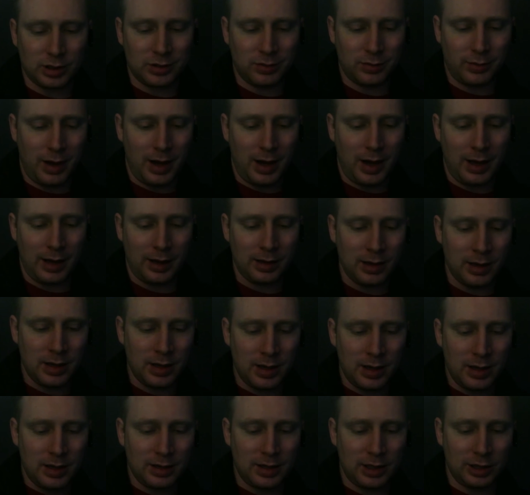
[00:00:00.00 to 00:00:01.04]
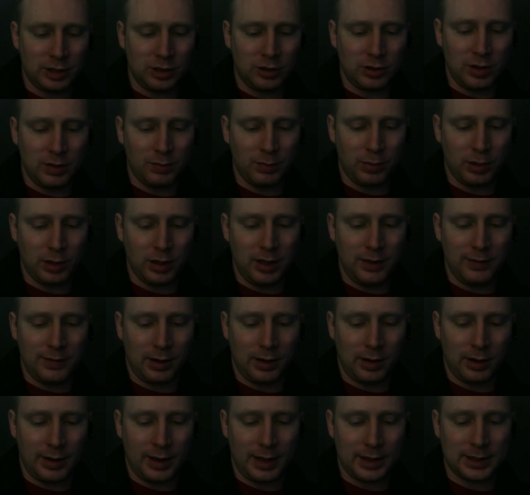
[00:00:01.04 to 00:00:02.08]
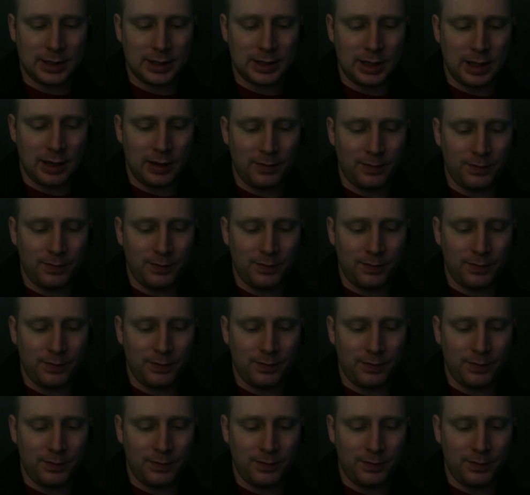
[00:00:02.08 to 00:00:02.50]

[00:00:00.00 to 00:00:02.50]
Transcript: Why? Thought you didn't believe in all that stuff.